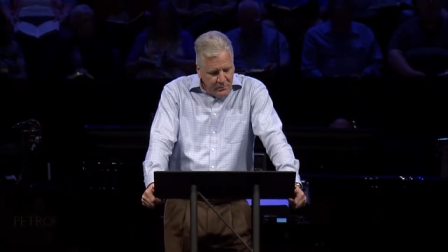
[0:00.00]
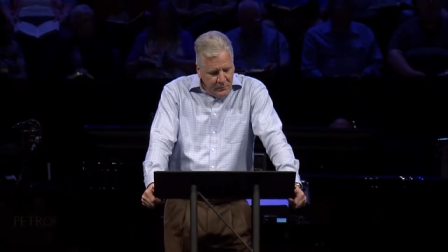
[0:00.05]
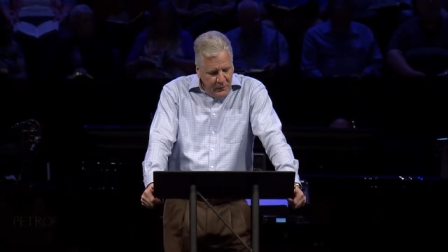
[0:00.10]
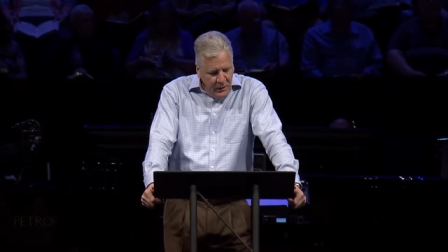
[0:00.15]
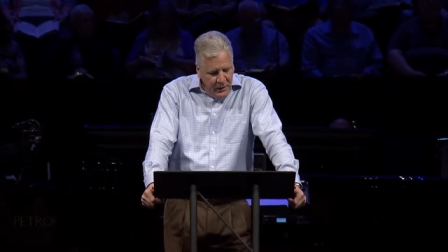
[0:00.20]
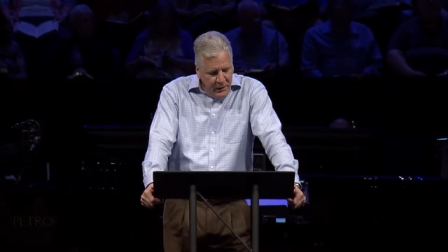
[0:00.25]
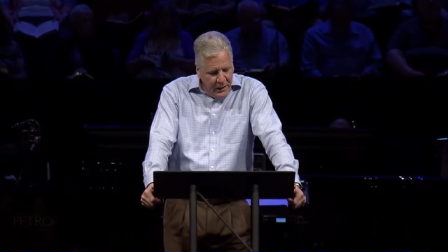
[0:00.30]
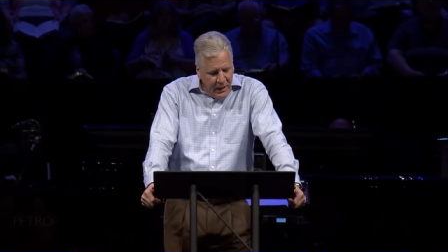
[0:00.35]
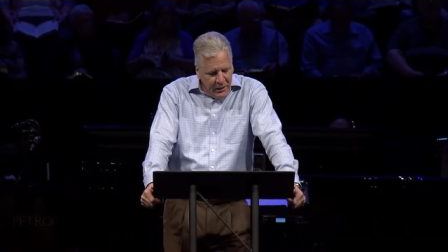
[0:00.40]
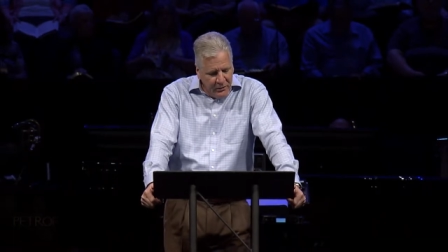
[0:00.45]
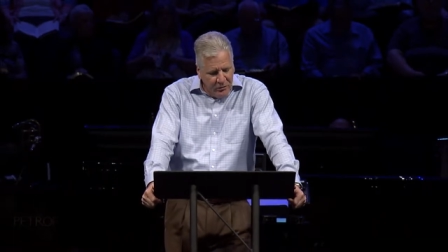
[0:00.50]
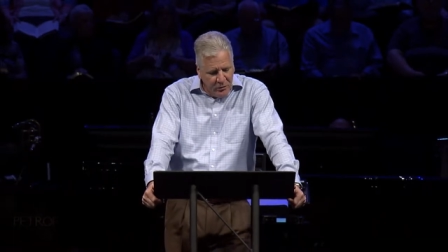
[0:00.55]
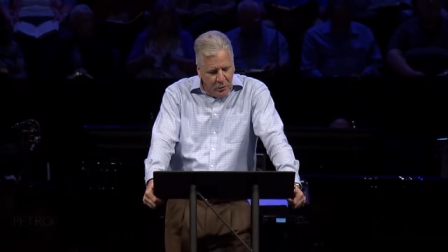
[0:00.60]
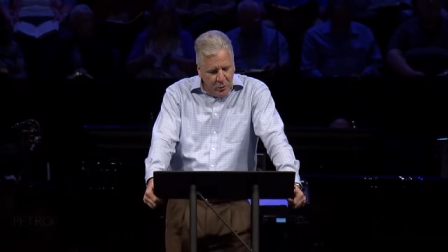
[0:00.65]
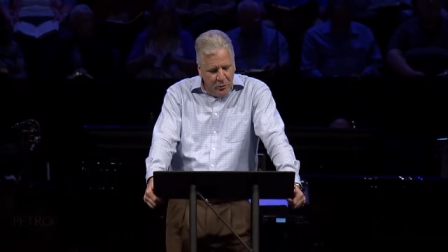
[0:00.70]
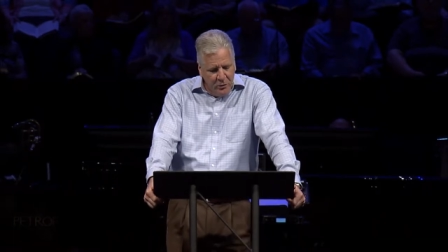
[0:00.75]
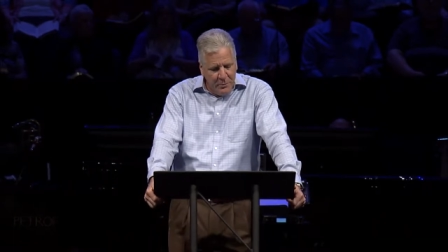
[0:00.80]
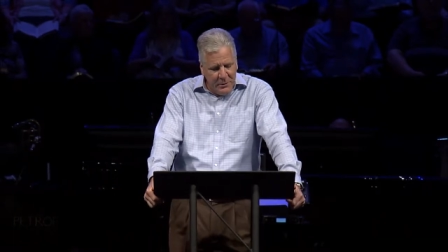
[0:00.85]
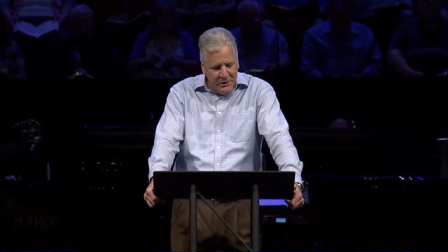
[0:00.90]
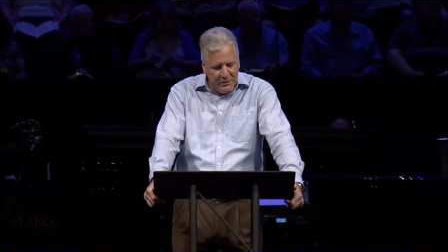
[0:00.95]
He asks the Lord
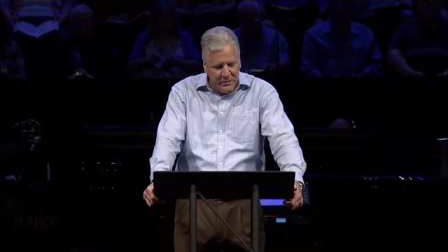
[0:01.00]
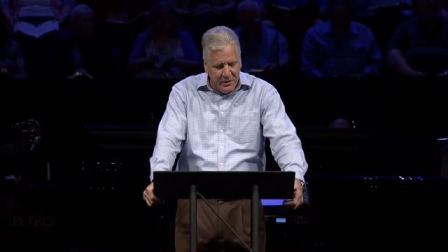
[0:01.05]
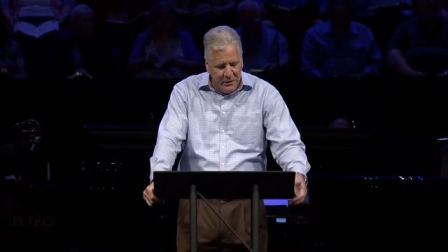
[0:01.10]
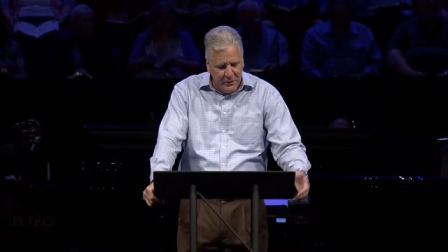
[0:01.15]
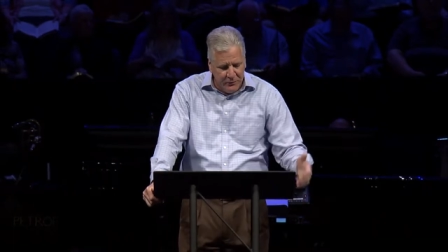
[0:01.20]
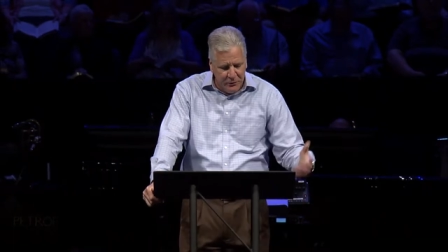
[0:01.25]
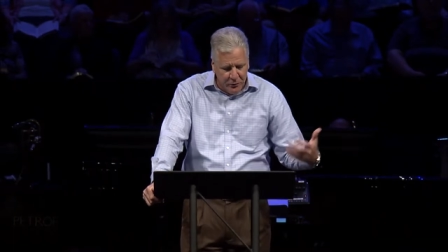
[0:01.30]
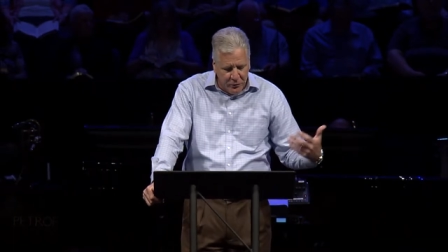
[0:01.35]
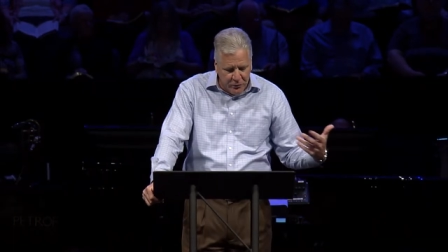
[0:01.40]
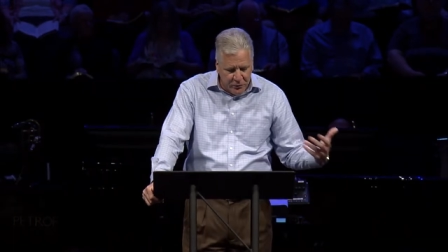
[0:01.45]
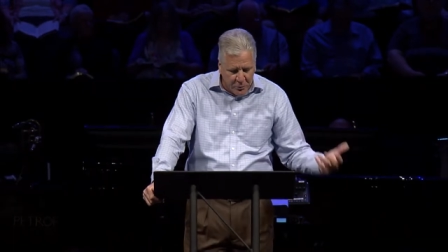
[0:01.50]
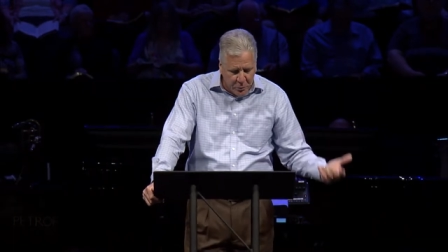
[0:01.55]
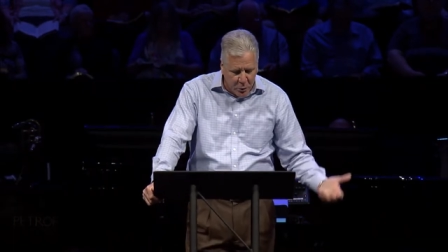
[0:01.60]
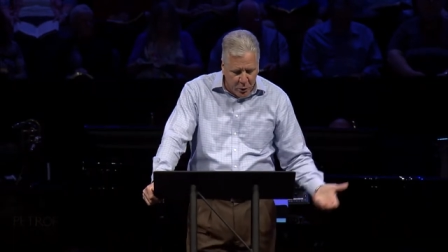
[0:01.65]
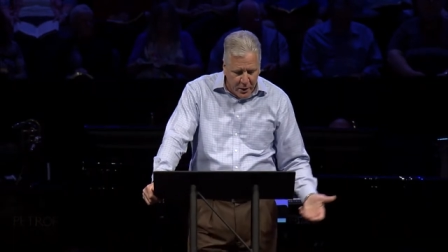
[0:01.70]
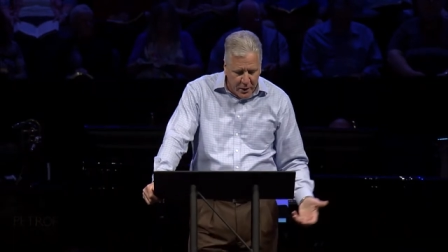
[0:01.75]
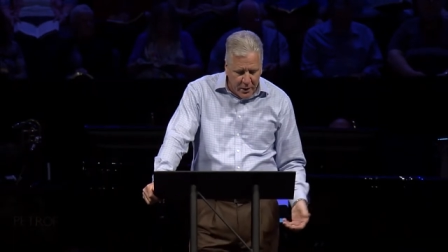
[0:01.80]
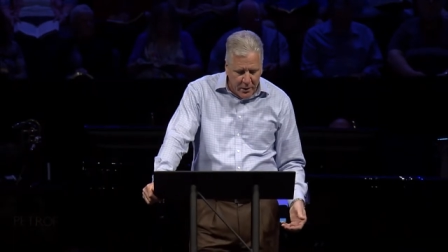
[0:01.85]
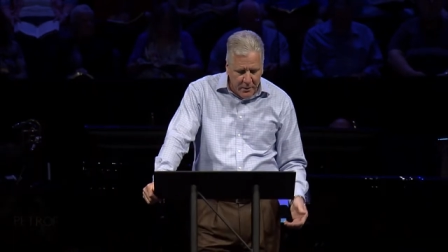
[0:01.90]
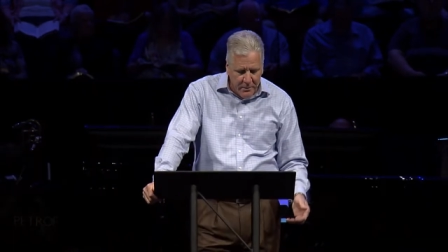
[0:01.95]
to be attentive to his
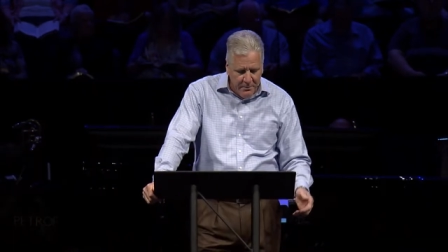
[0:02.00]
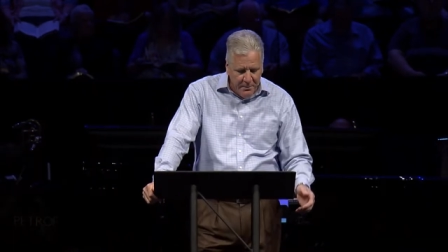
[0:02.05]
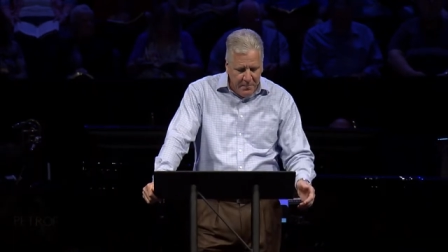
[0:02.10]
prayer.